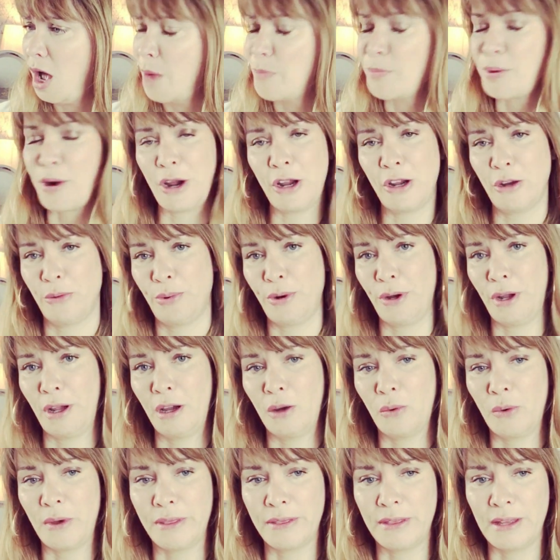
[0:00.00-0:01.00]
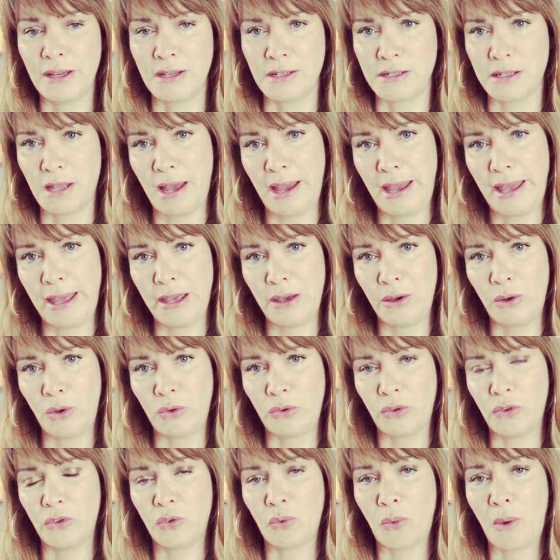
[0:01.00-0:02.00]
appropriate with things like
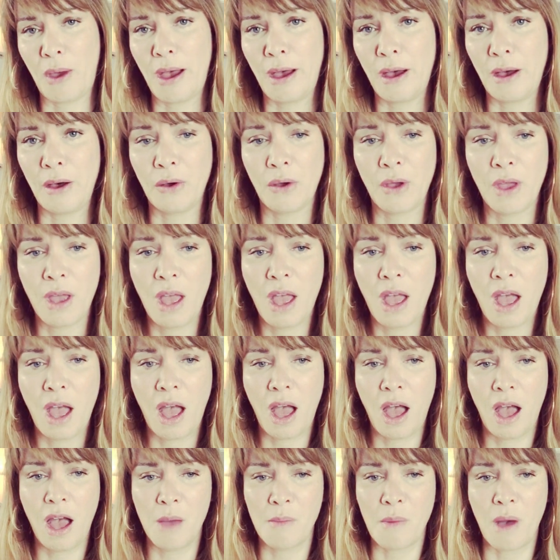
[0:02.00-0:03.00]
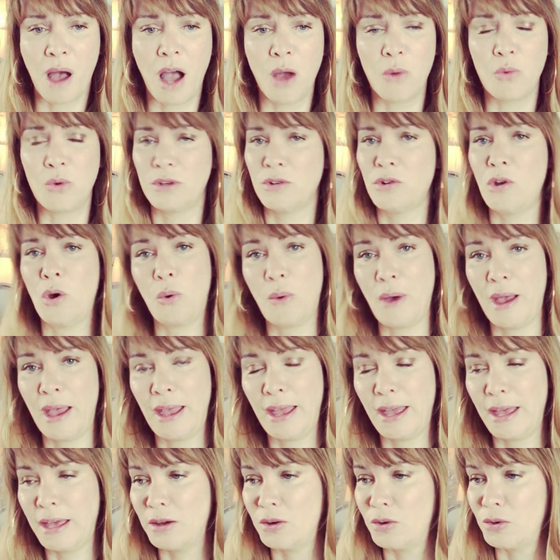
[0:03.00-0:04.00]
heels as well. I would not wear
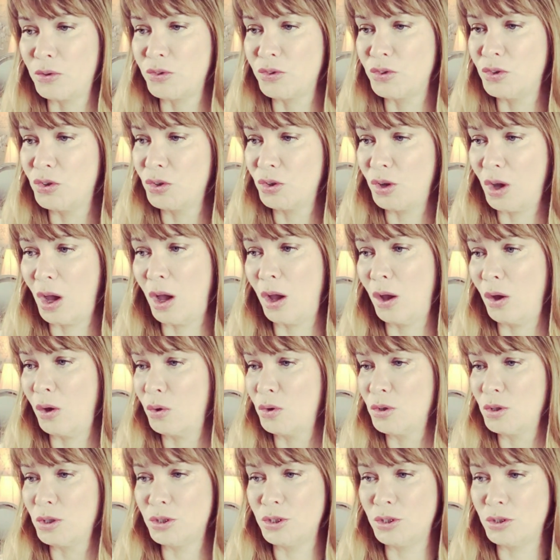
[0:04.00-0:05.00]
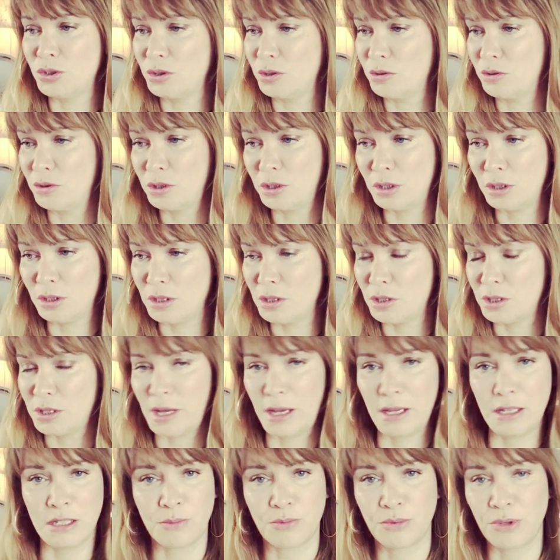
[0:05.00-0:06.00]
heels to go to
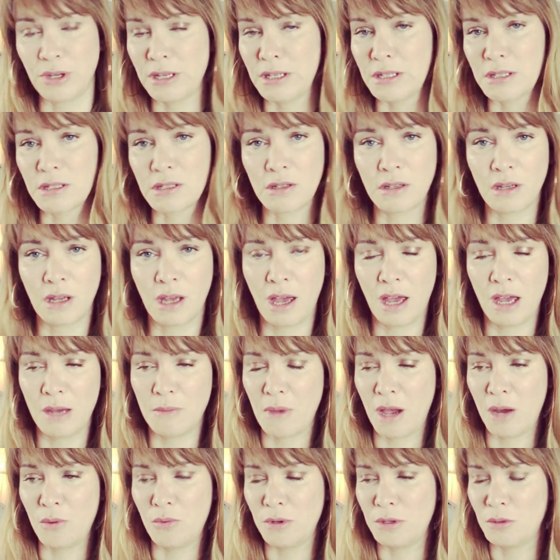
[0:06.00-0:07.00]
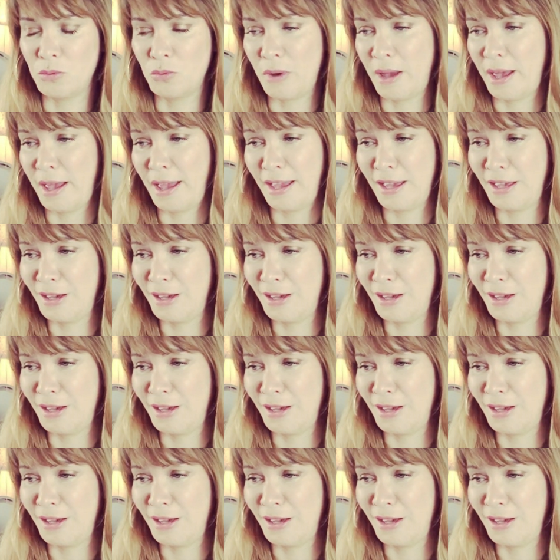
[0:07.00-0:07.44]
Sainsbury's. I wouldn't wear